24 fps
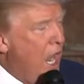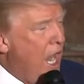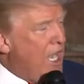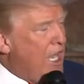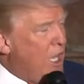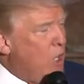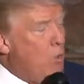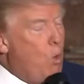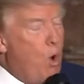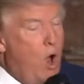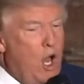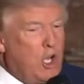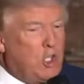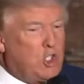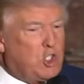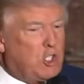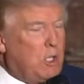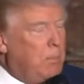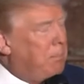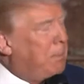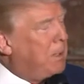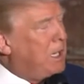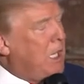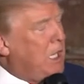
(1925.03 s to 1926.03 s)
and he
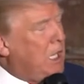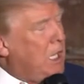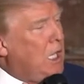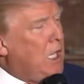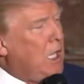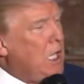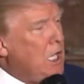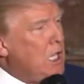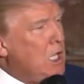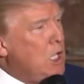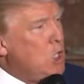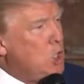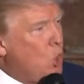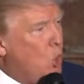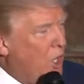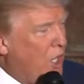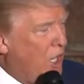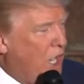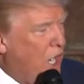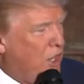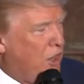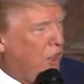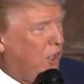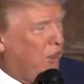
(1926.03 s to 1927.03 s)
wants to be
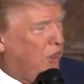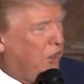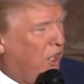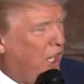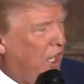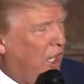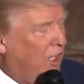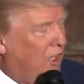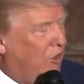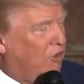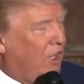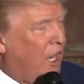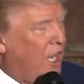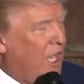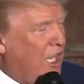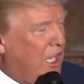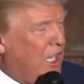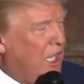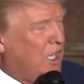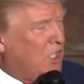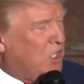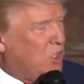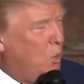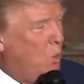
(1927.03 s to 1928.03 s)
doing other things, and
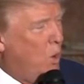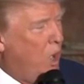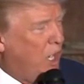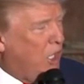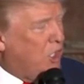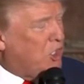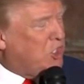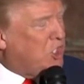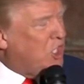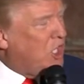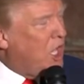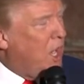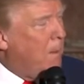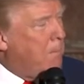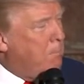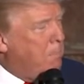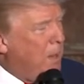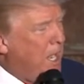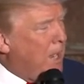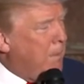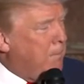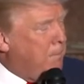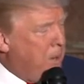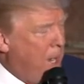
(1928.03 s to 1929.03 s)
he doesn't want to see a
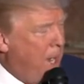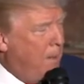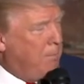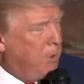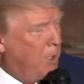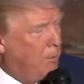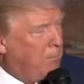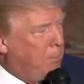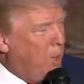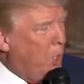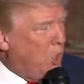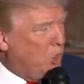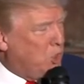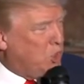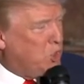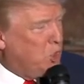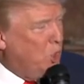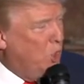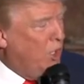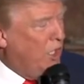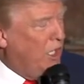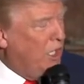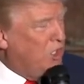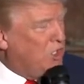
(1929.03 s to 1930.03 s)
big bubble burst
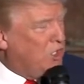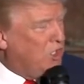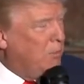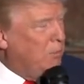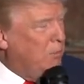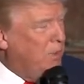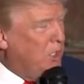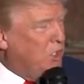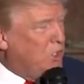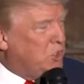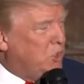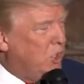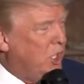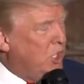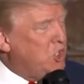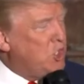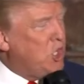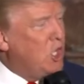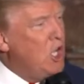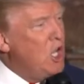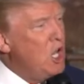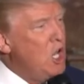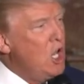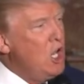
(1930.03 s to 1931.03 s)
during his
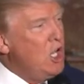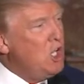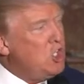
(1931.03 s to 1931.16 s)
administration.